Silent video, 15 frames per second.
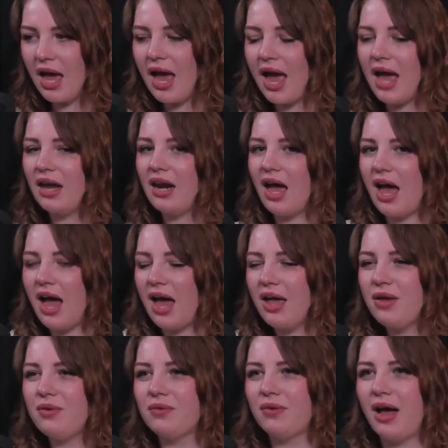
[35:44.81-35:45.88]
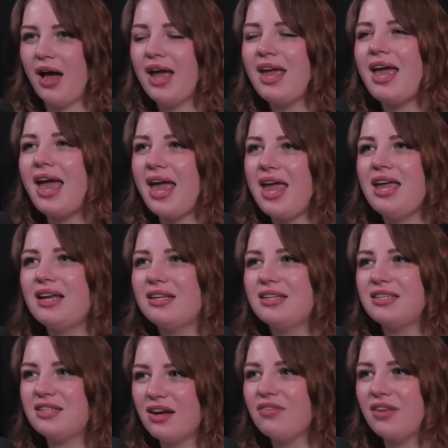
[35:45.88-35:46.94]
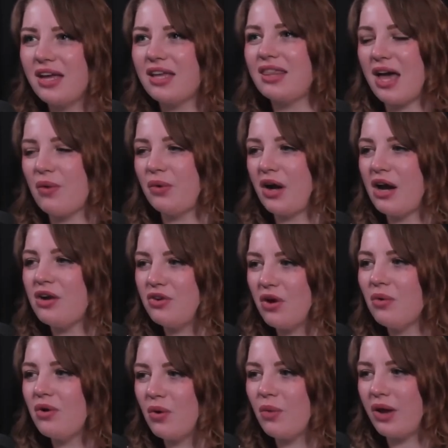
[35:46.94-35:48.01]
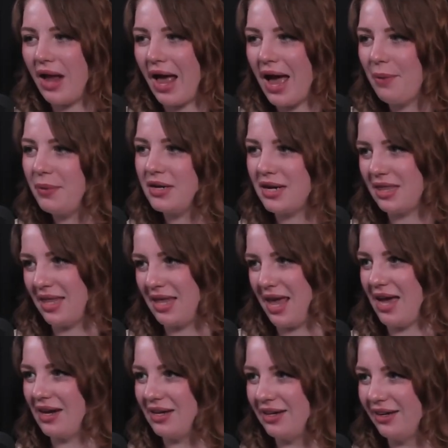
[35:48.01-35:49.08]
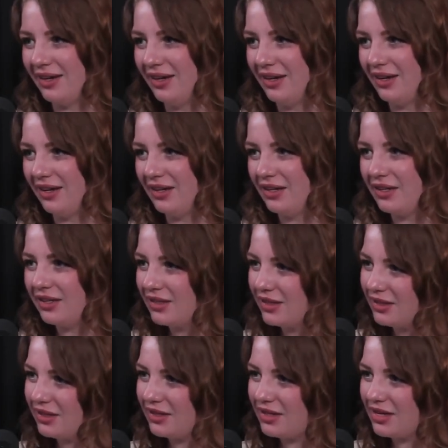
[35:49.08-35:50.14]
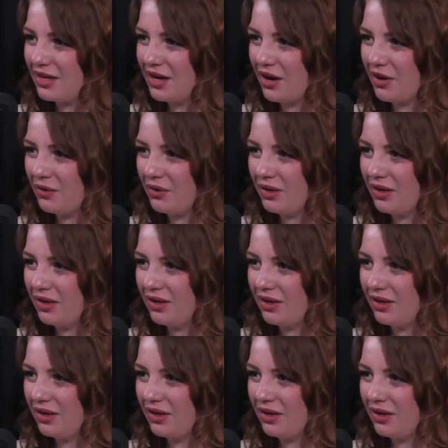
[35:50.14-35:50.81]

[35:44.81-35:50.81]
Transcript: And I I hate stuff like that where I don't know what happened in the end. Yeah. You know?